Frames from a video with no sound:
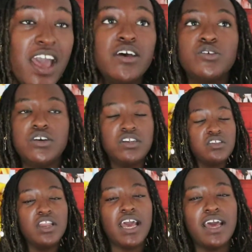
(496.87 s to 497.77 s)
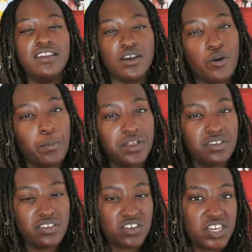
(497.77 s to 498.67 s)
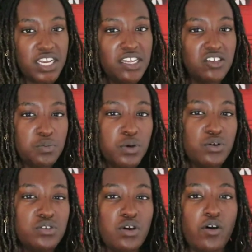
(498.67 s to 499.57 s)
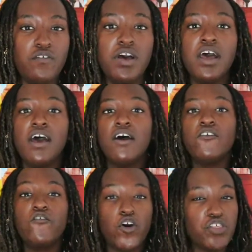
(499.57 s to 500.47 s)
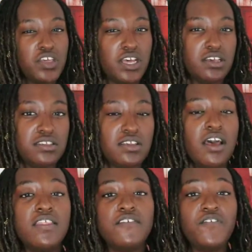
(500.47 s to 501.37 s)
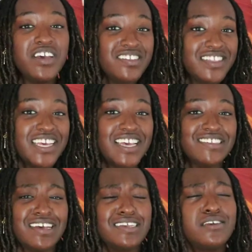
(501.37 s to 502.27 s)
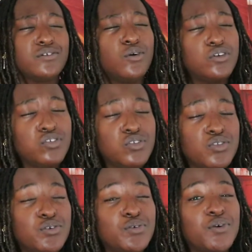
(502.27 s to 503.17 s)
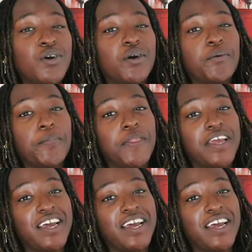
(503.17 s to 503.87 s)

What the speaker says: So the reason I'd recommend this train is because of 4 things. The first thing is that it goes through 3